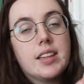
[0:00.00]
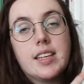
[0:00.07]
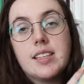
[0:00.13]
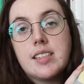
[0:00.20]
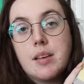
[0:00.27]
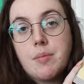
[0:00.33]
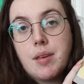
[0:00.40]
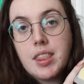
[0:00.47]
they
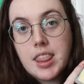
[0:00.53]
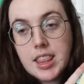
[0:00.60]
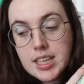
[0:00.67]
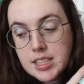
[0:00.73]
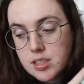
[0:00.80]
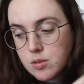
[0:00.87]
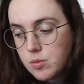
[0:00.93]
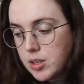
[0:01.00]
sent me
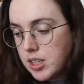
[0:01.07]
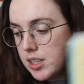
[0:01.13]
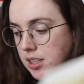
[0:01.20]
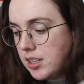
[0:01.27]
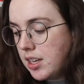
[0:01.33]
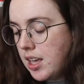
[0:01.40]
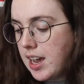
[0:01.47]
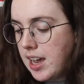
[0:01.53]
this
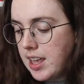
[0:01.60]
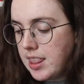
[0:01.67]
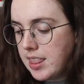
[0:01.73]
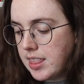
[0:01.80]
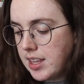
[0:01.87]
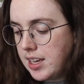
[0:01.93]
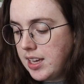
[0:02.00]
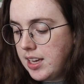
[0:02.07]
one. And
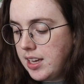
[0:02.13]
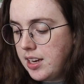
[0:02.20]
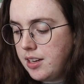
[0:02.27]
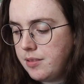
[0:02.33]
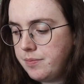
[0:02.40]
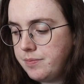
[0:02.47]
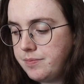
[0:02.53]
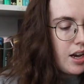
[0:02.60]

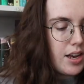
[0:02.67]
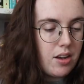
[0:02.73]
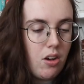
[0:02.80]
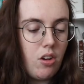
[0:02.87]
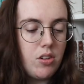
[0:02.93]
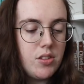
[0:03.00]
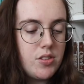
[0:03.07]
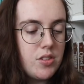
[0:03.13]
then I
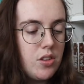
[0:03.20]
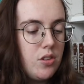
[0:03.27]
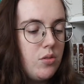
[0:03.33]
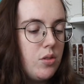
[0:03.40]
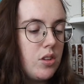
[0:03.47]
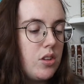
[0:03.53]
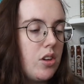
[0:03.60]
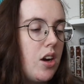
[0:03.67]

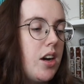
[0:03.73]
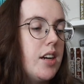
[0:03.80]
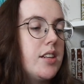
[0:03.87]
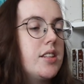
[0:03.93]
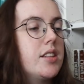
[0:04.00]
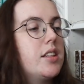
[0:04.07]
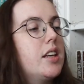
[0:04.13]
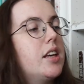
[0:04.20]
also
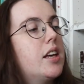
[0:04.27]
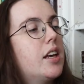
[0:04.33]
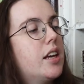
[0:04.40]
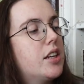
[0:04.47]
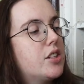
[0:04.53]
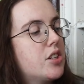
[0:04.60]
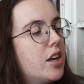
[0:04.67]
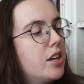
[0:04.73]
got the
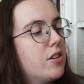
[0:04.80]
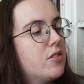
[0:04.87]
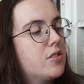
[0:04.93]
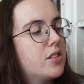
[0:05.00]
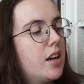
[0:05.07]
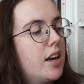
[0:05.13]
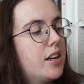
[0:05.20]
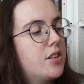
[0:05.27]

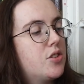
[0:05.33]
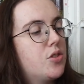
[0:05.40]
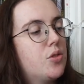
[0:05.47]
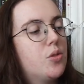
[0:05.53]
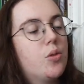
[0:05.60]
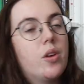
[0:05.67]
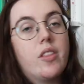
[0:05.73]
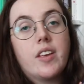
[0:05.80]
Hitchhiker's Guide
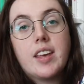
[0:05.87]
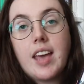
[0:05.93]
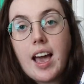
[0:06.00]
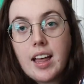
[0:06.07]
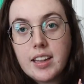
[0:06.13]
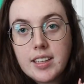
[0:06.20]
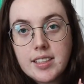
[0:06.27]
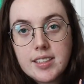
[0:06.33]
to the
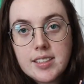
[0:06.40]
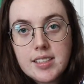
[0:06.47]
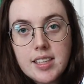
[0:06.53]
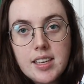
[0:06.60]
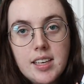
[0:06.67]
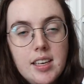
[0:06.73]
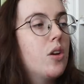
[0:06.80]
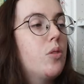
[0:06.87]

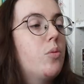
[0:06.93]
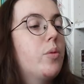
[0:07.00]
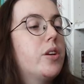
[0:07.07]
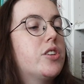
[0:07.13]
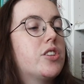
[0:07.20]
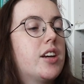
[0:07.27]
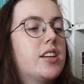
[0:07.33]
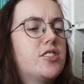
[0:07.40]
Galaxy,
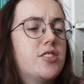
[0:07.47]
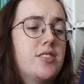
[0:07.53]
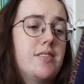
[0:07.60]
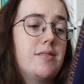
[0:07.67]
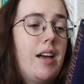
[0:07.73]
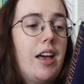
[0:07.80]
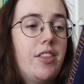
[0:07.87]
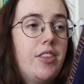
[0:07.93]
which I just, I